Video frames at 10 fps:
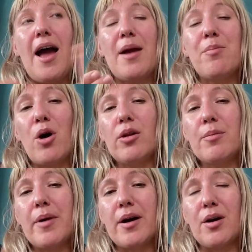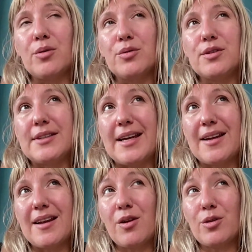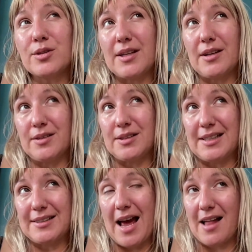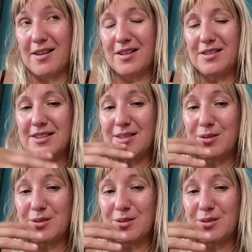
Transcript: I'm all about taking your skills and talents,